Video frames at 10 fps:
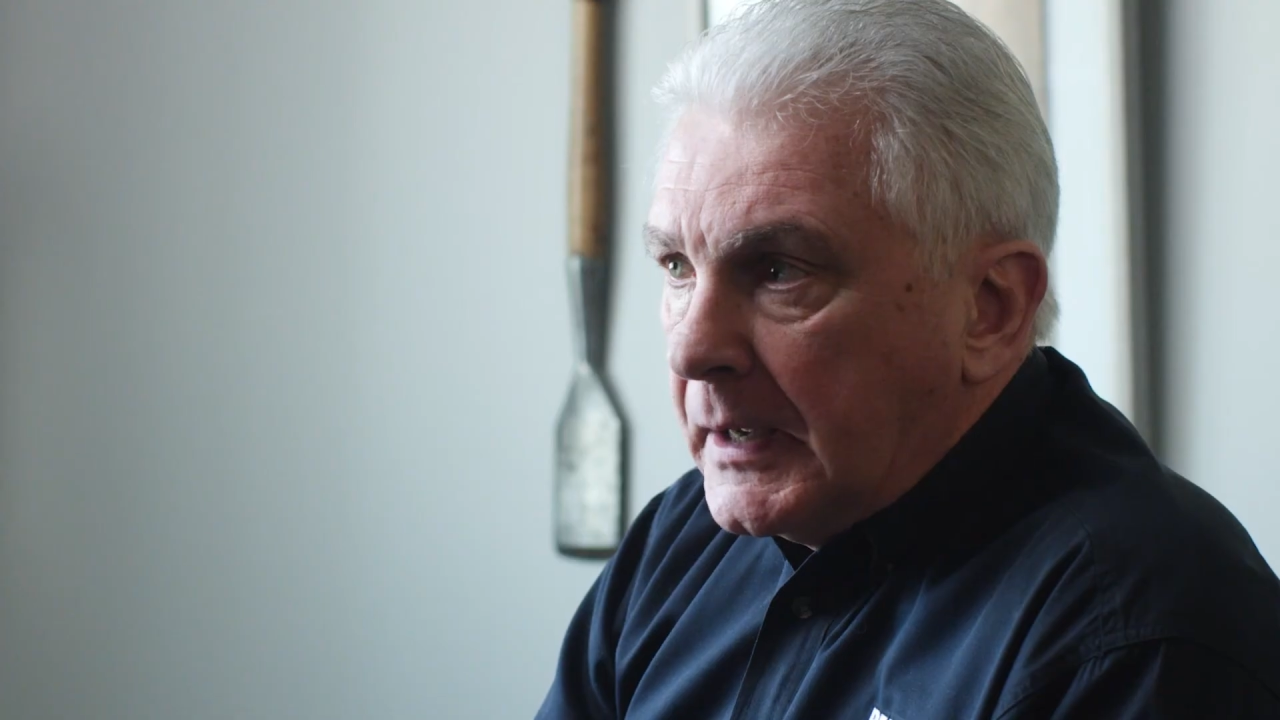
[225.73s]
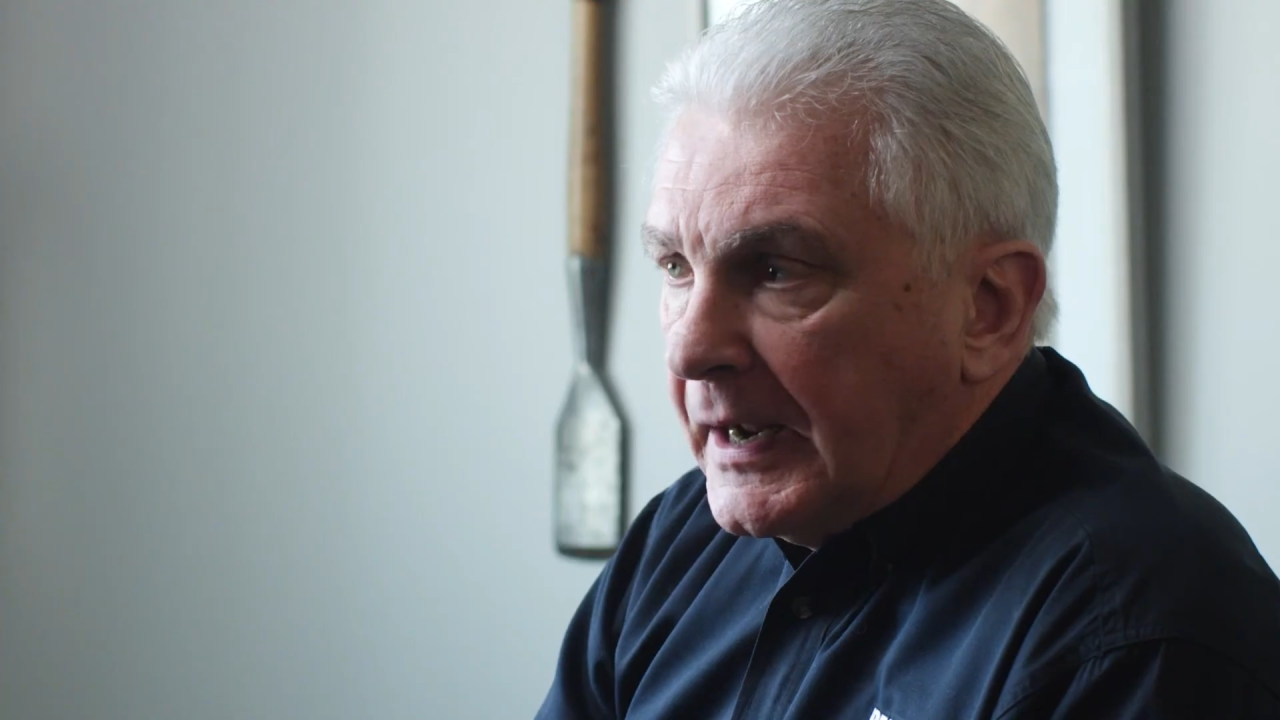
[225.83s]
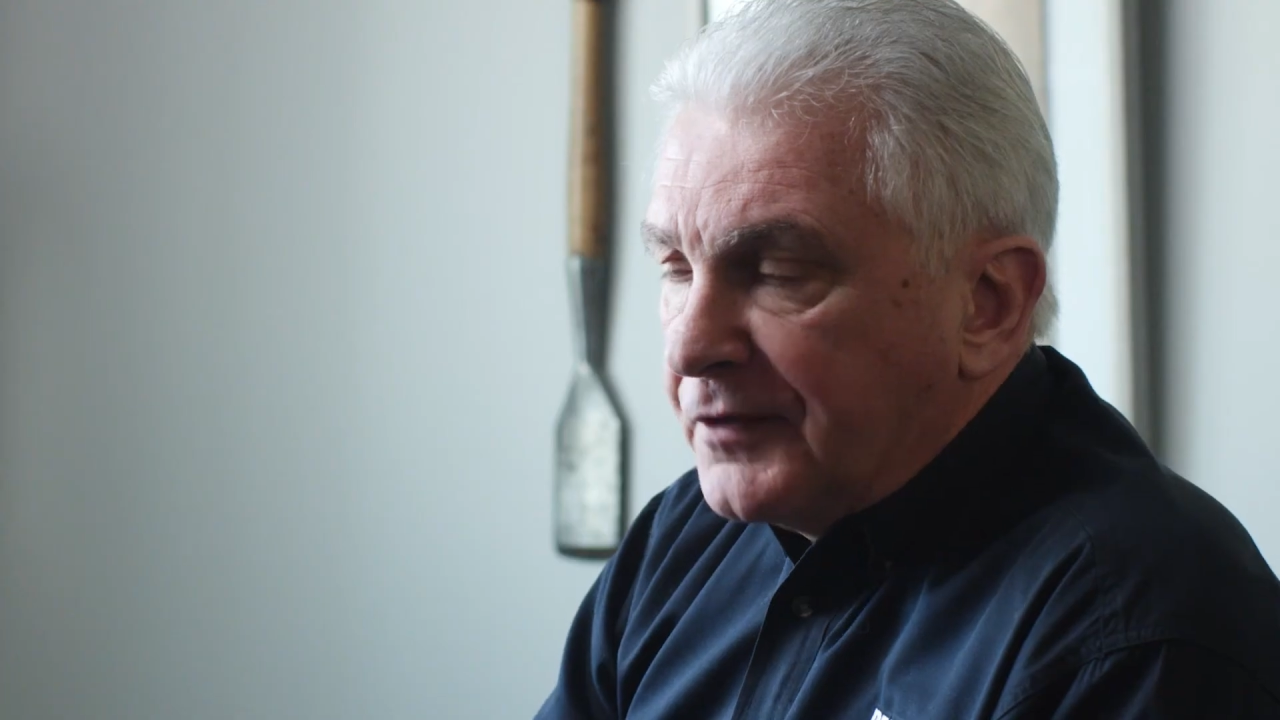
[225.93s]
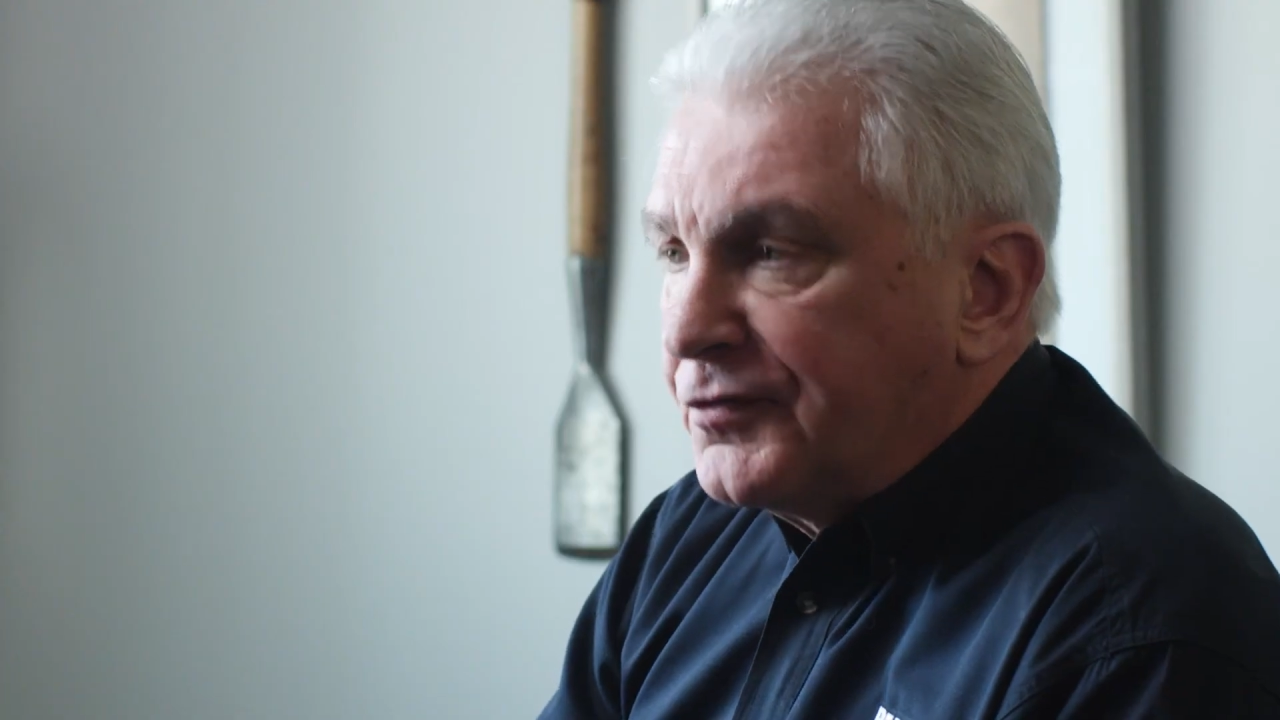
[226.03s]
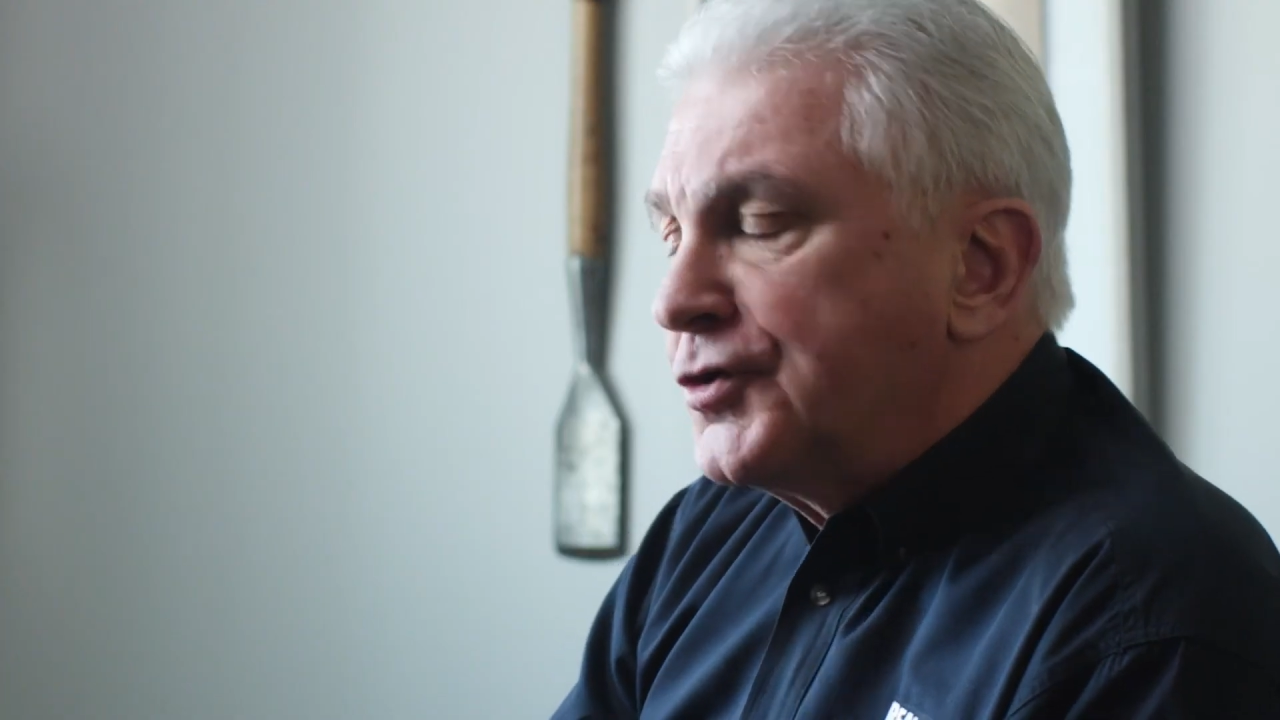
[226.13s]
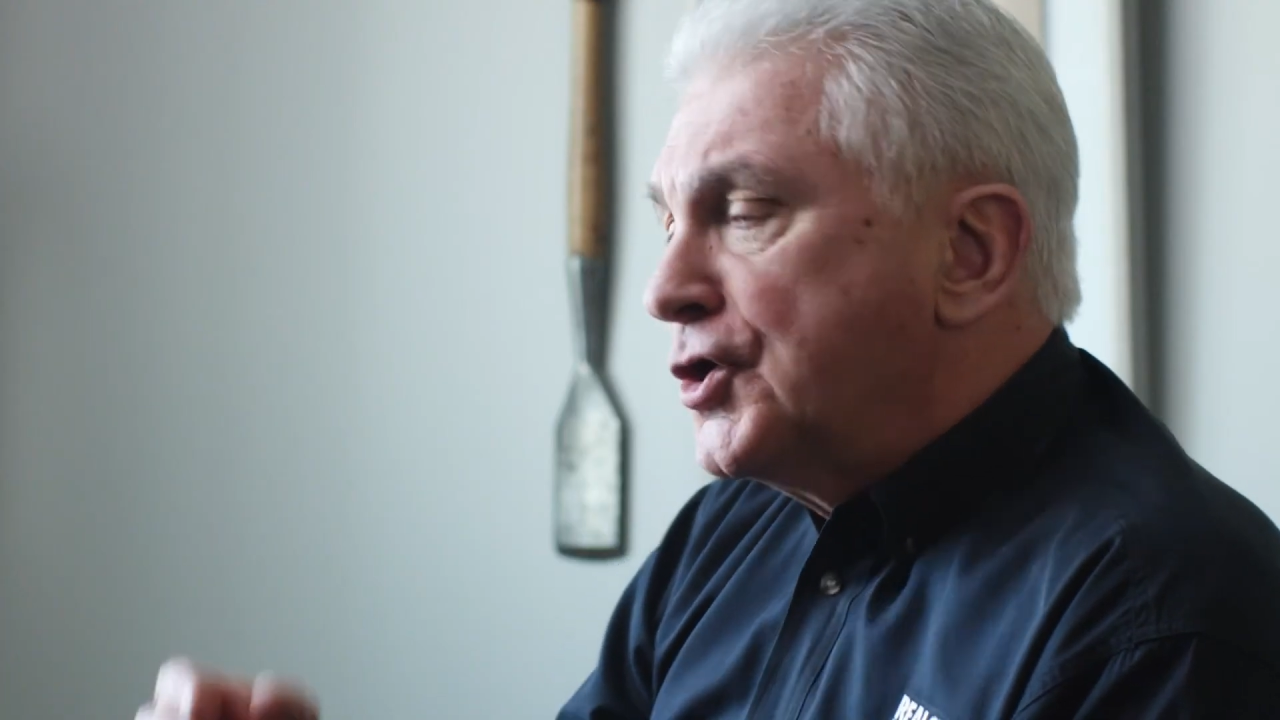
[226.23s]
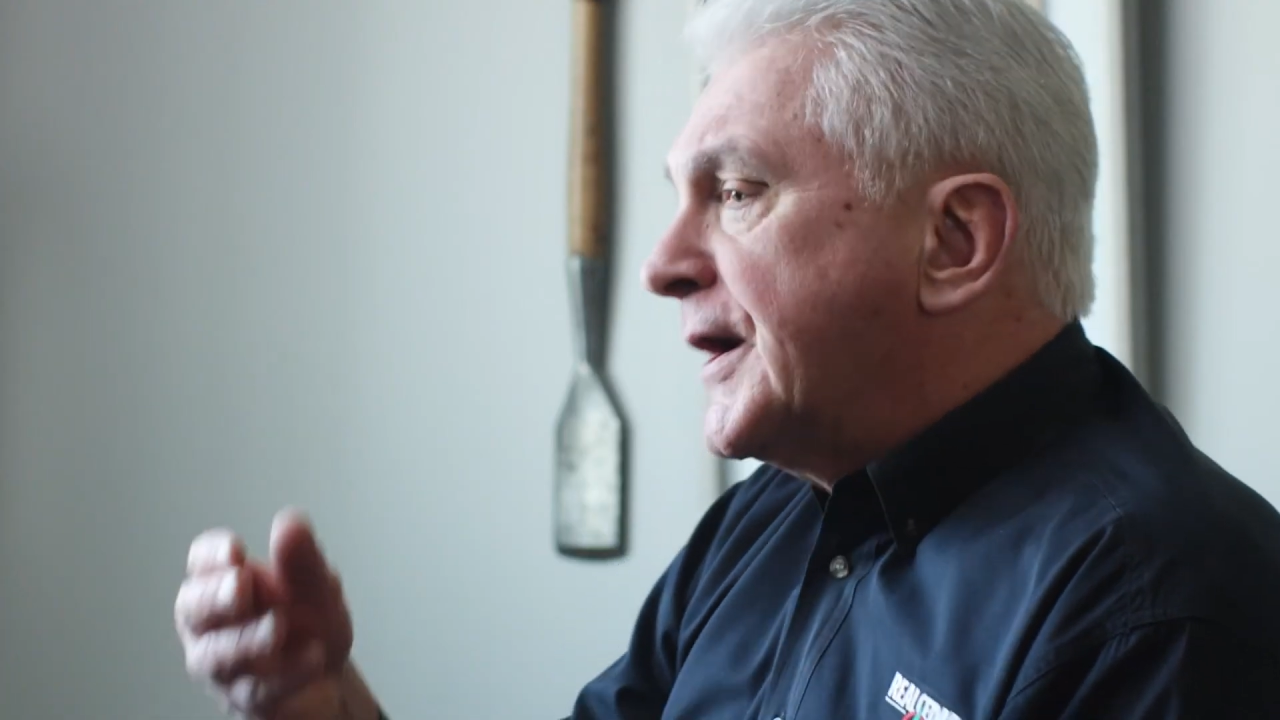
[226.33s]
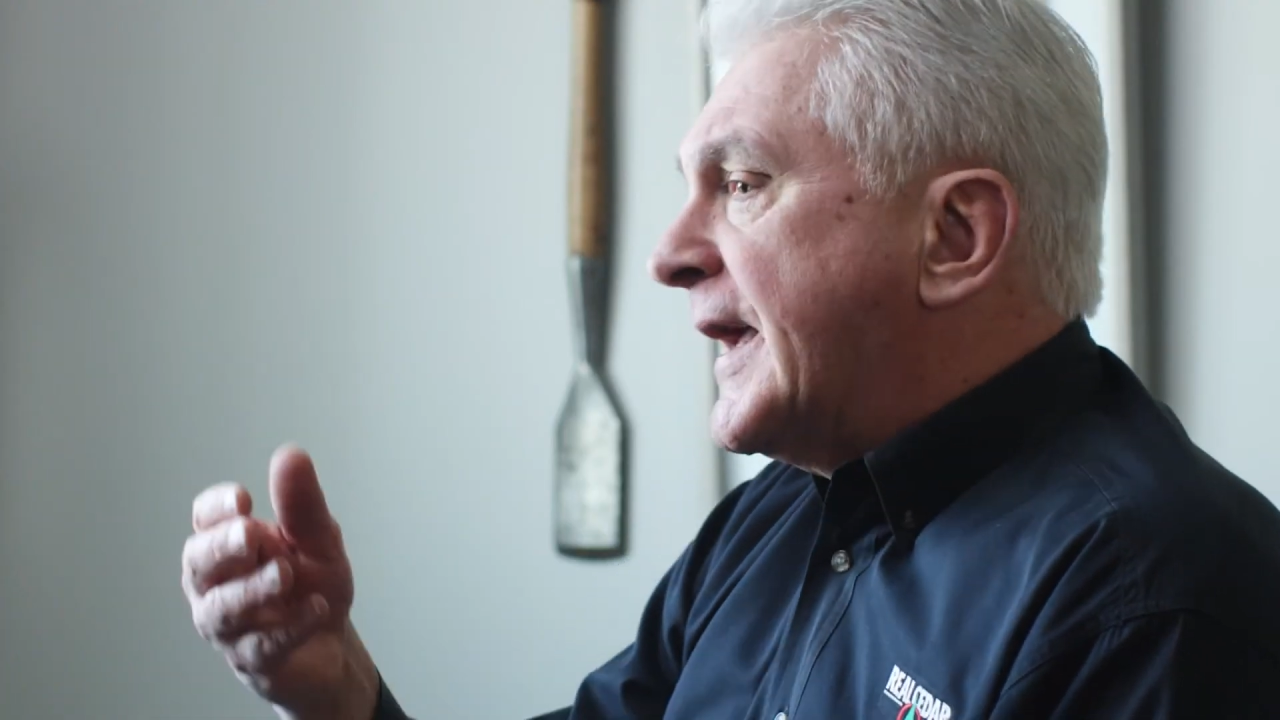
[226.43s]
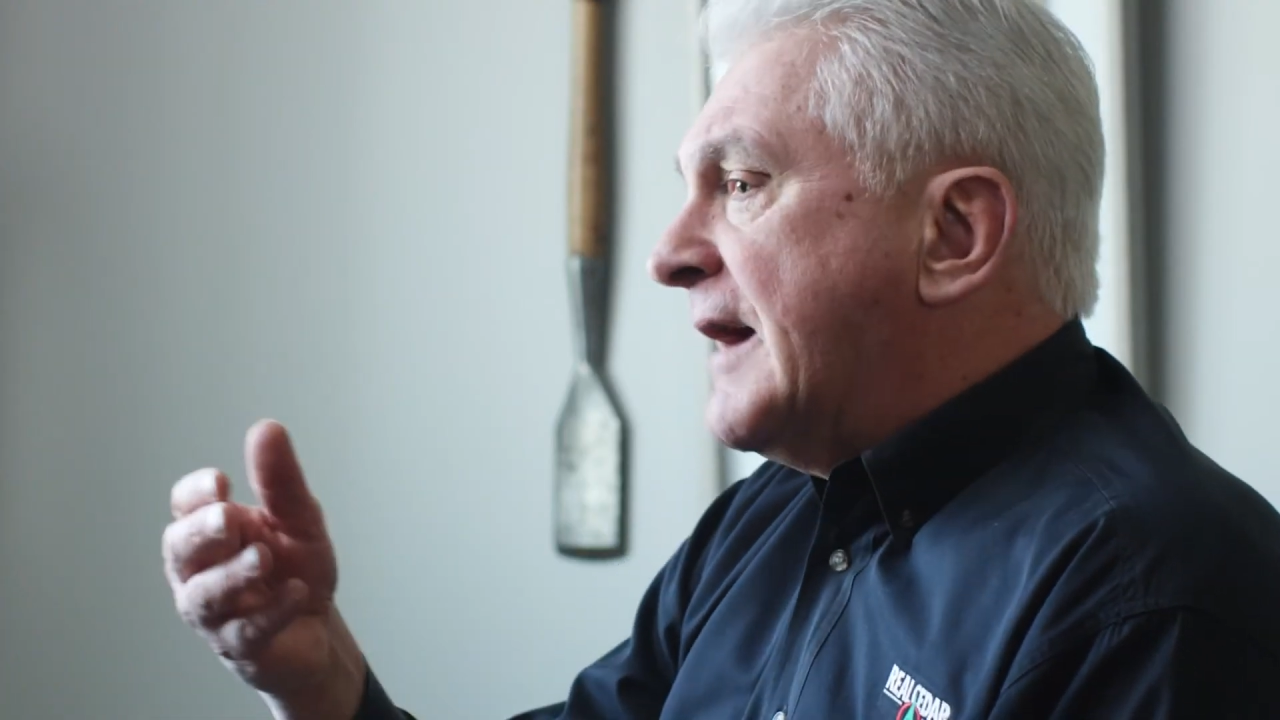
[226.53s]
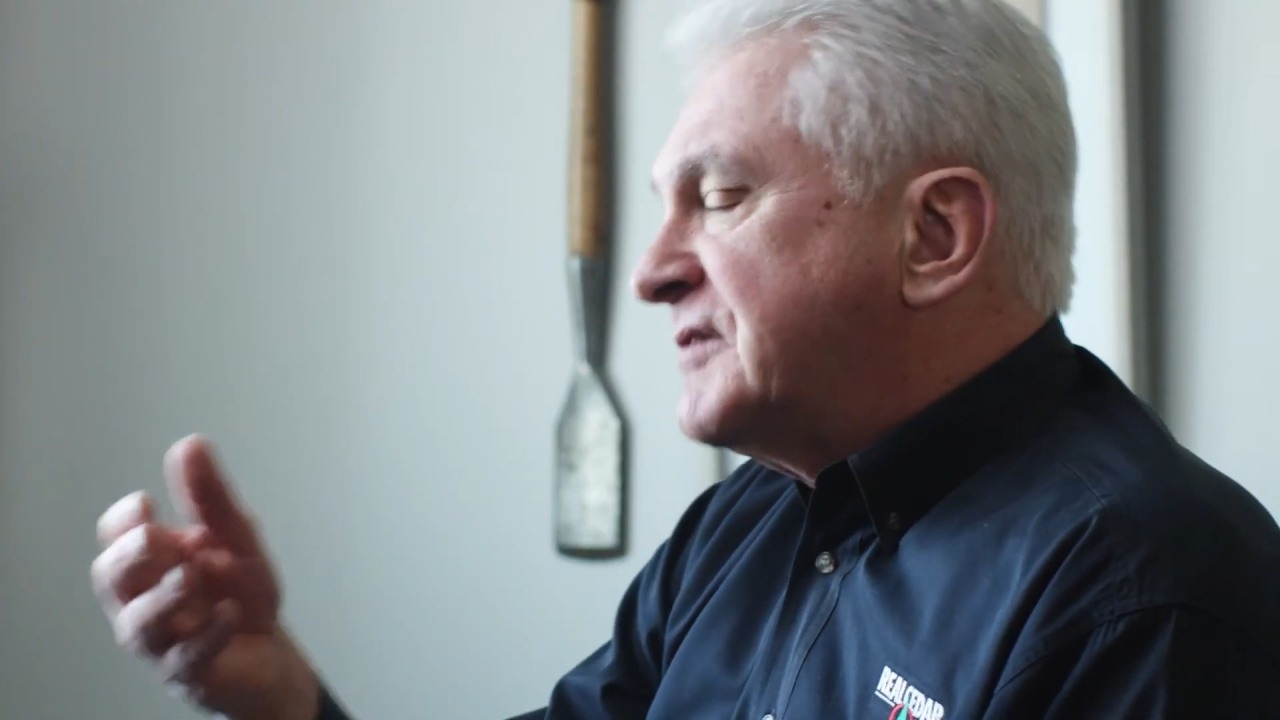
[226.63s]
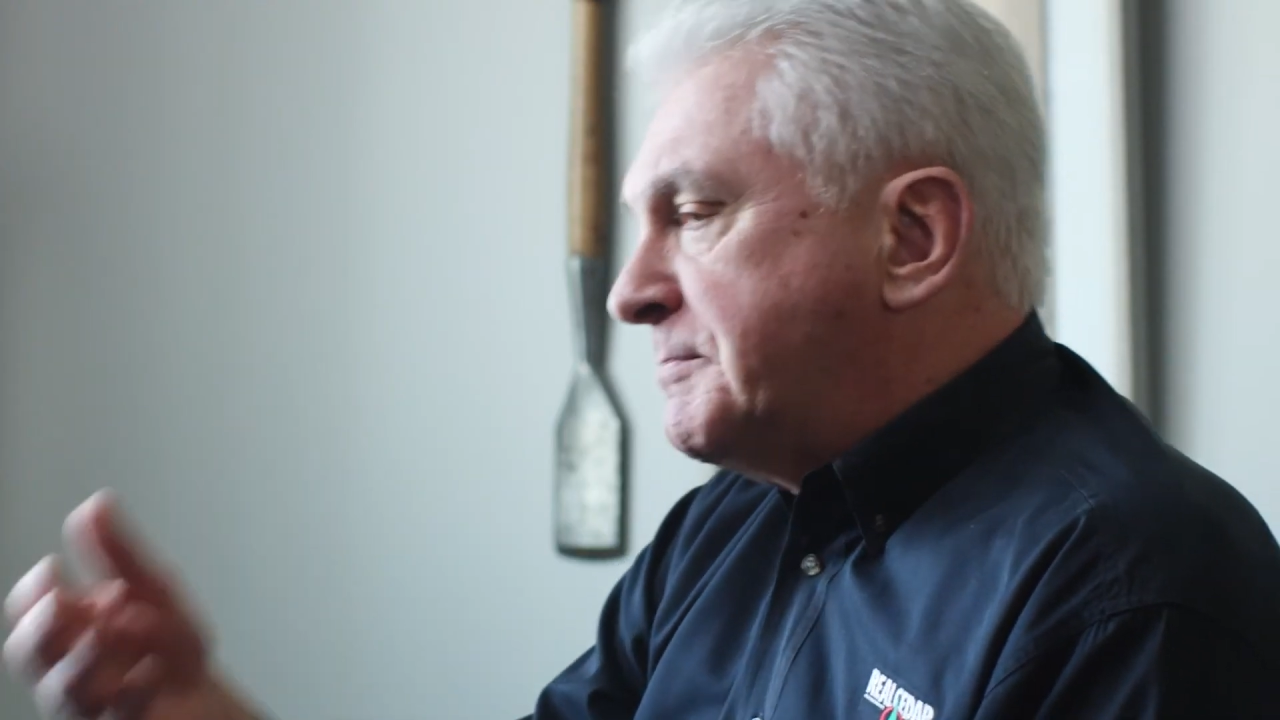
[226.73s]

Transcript: and so you're going to have